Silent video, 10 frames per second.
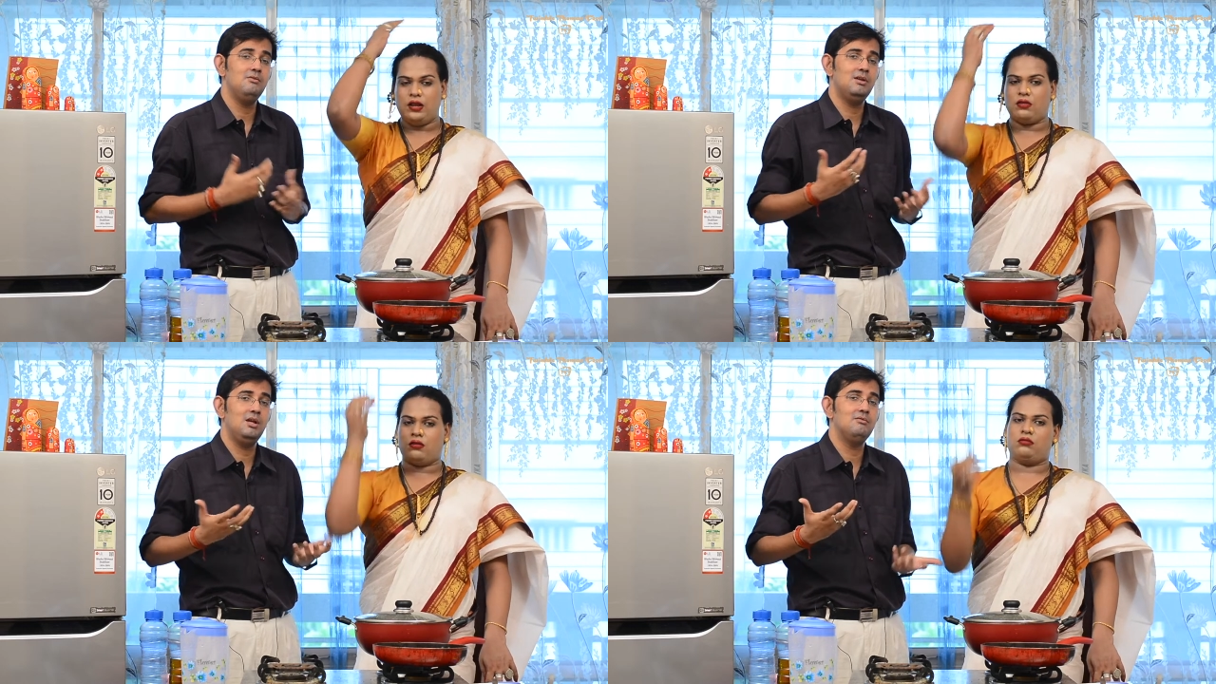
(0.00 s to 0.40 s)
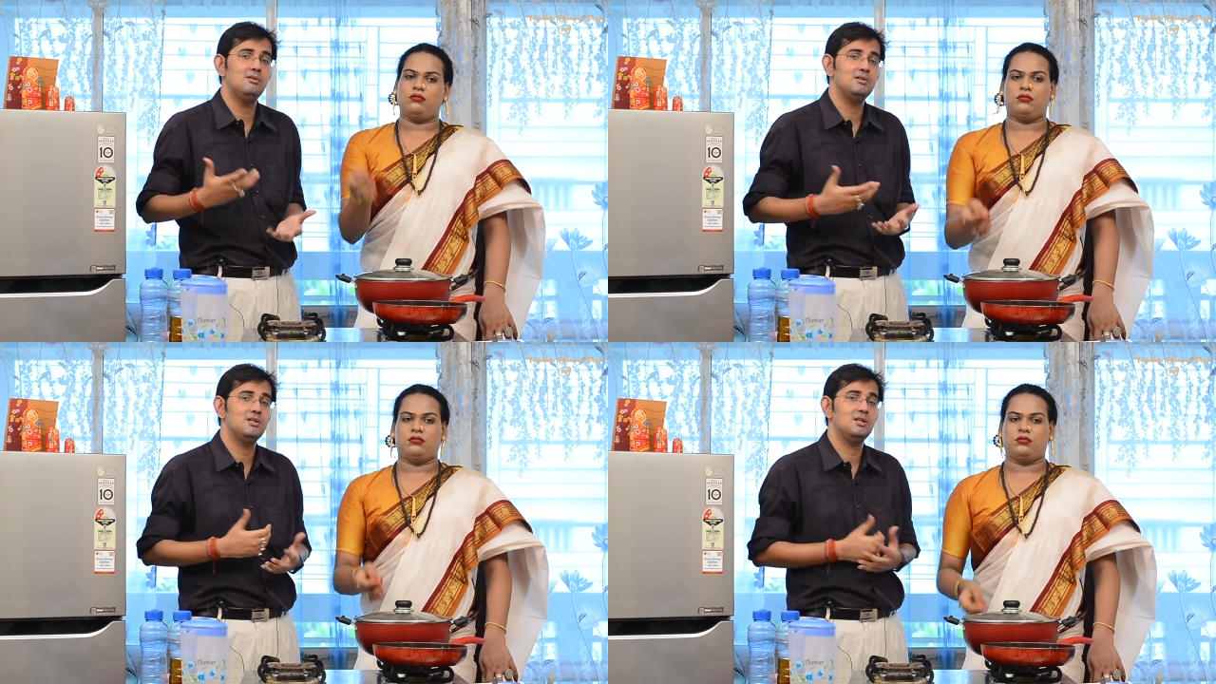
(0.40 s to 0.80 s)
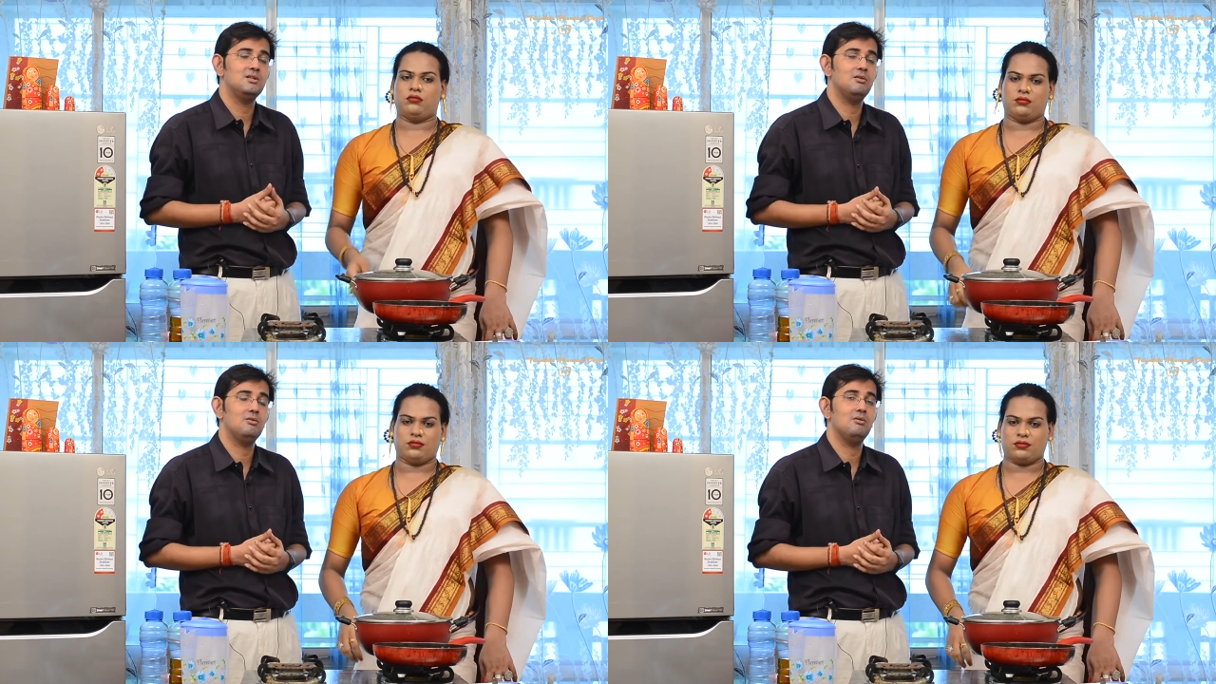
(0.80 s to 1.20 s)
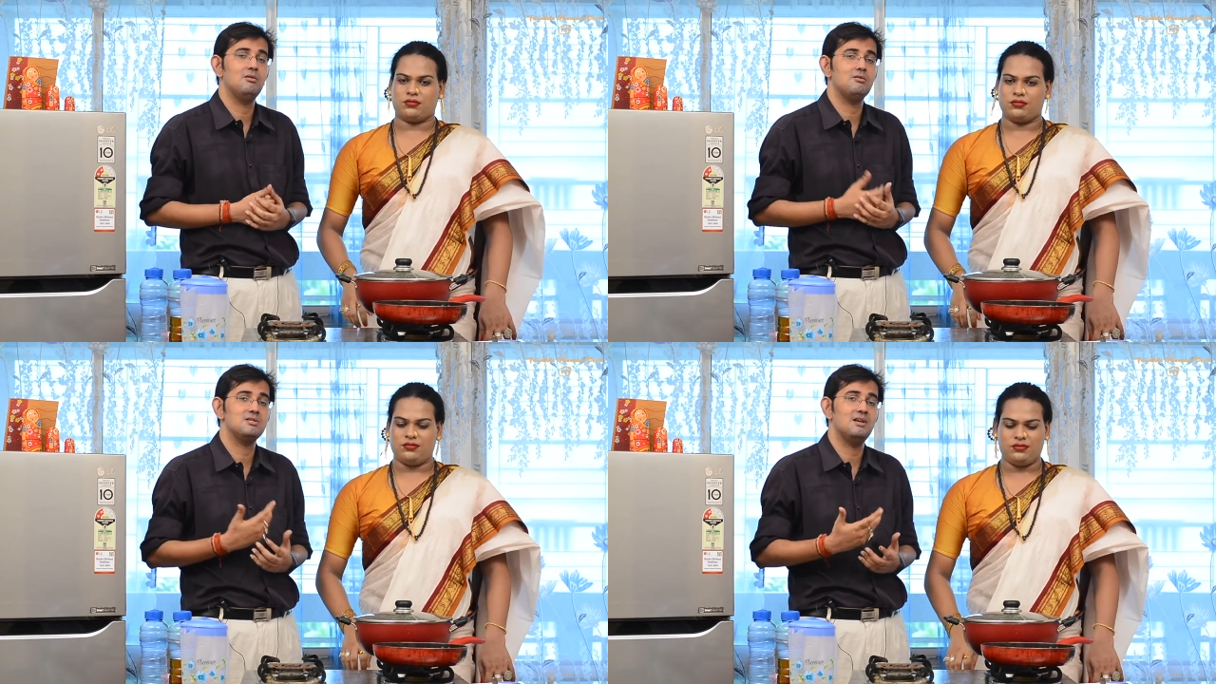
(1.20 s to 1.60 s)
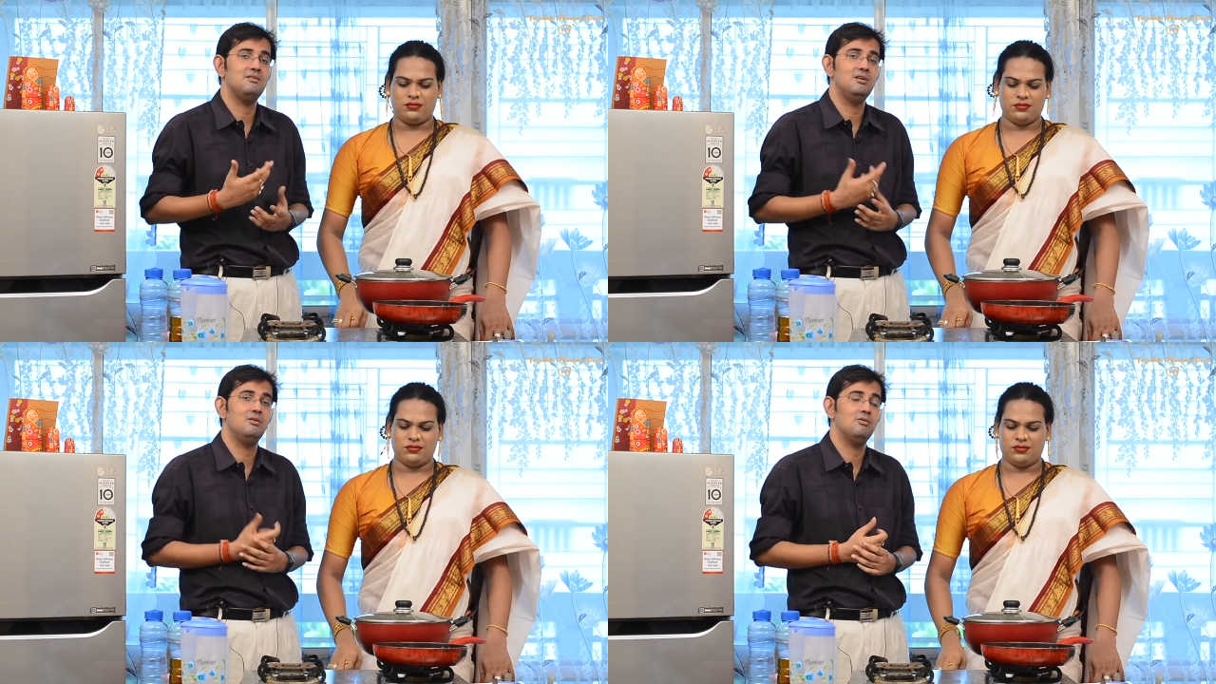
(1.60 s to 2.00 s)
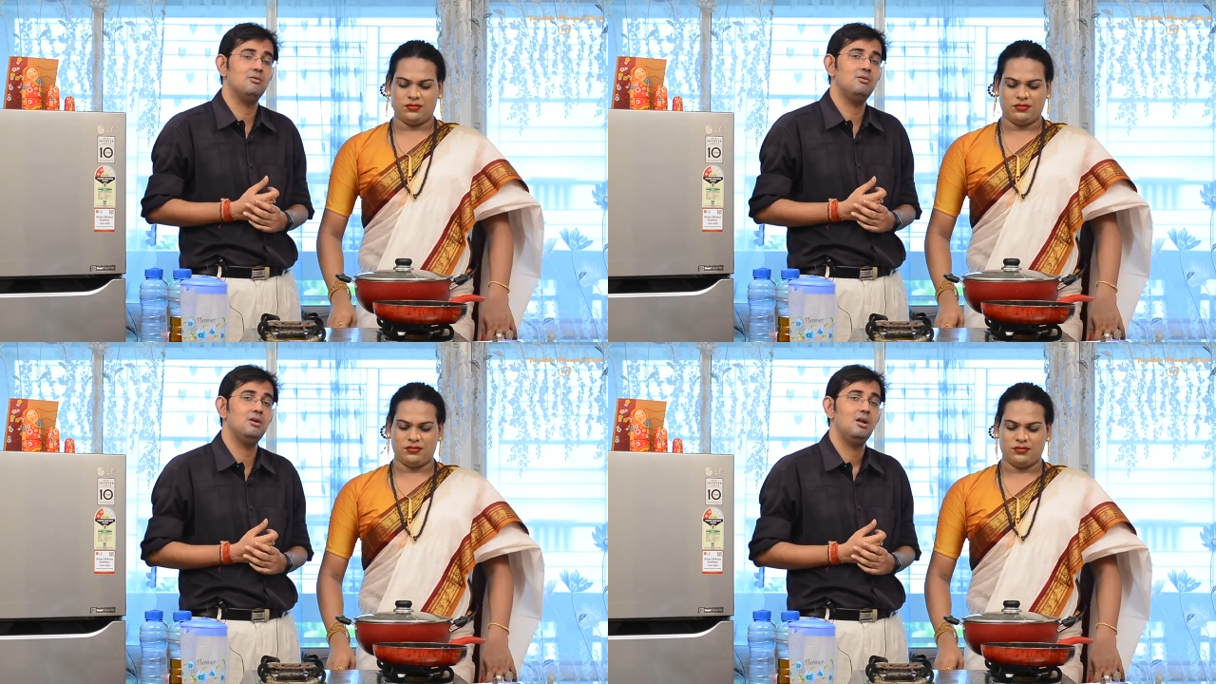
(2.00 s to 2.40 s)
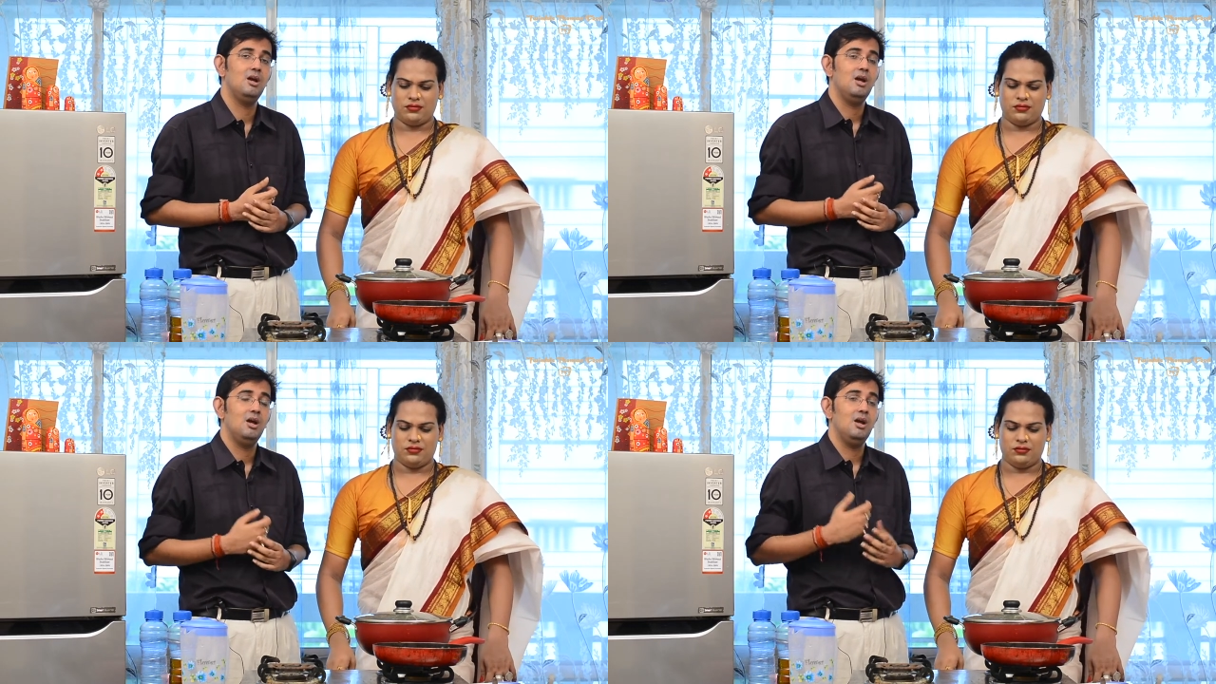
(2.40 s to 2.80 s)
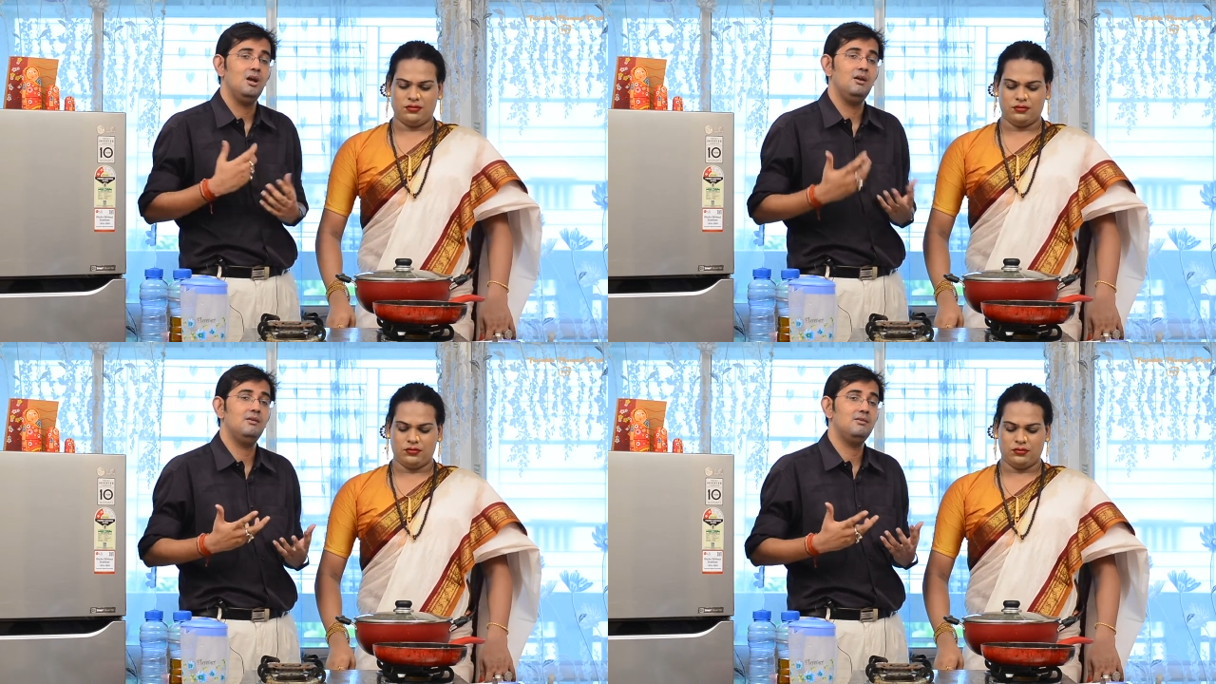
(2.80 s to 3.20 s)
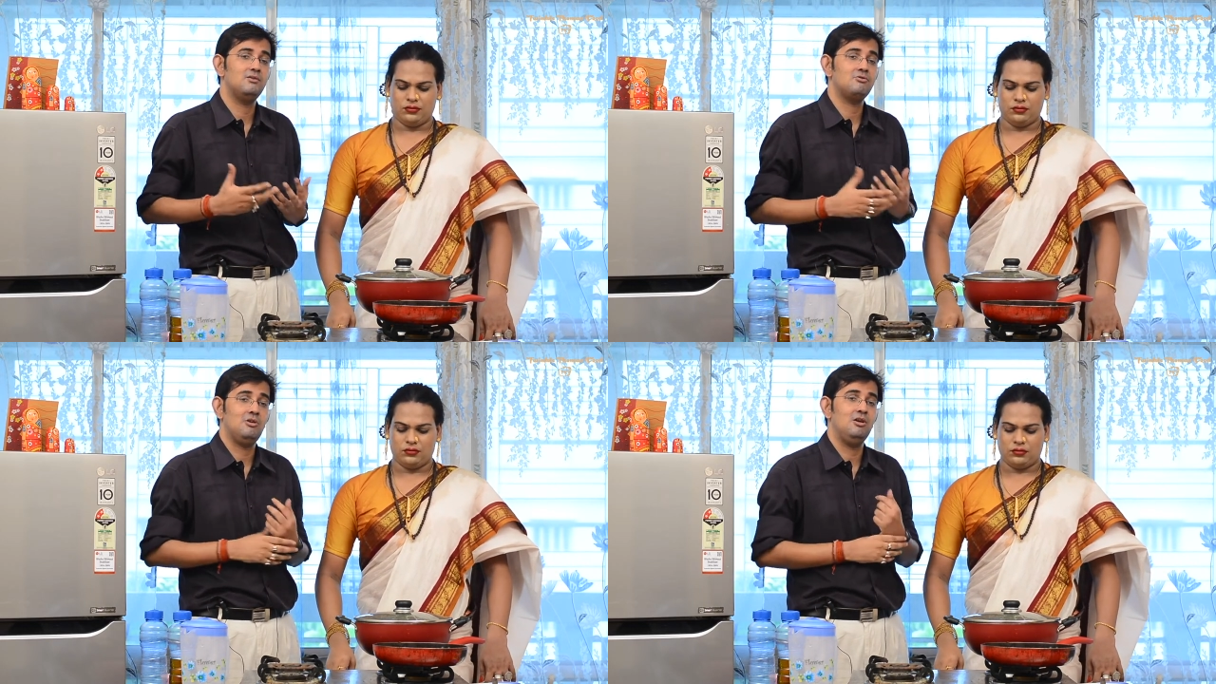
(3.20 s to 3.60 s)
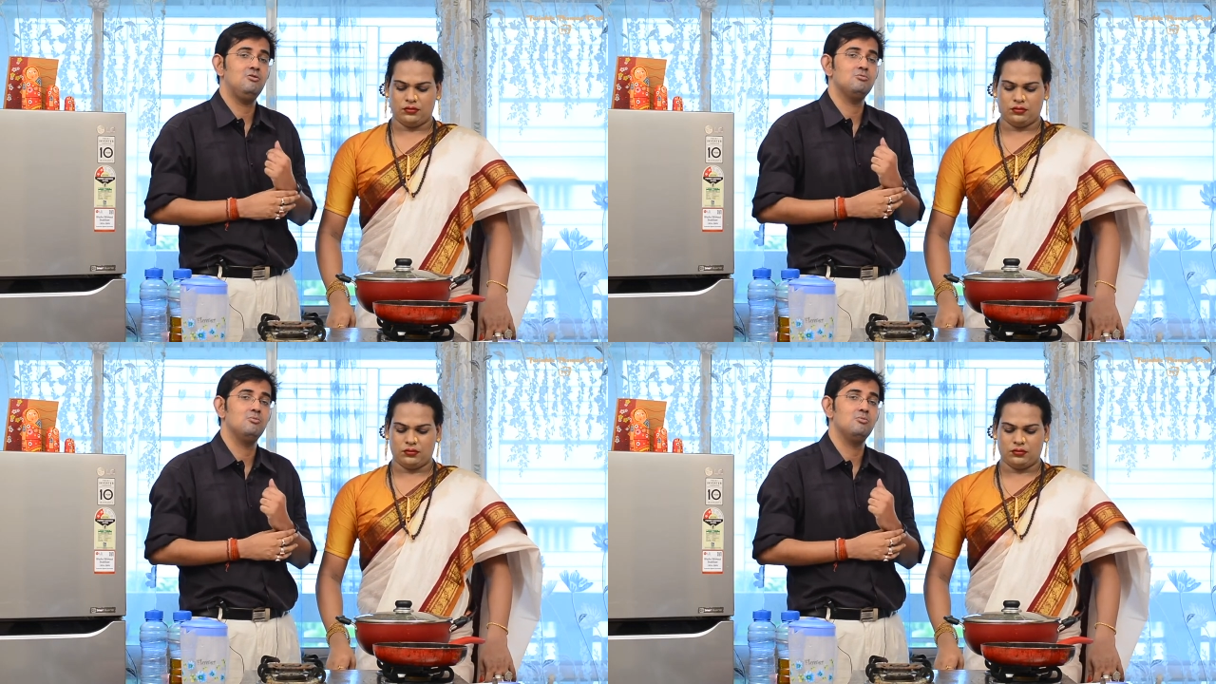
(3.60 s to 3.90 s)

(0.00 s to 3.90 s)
Speaker 1: even even a six-year-old or a seven-year-old is trying to